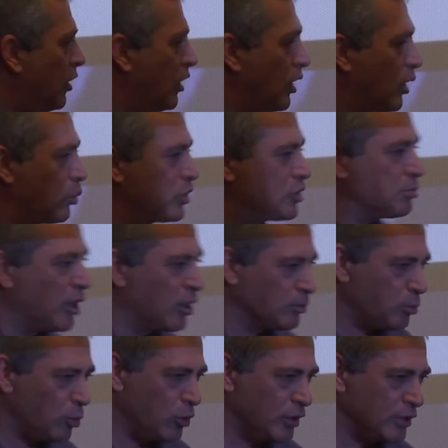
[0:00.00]
which mount
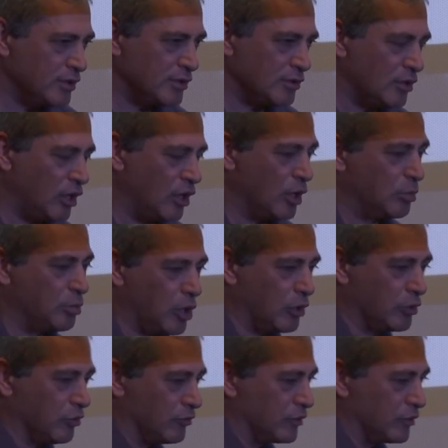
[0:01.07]
points are part of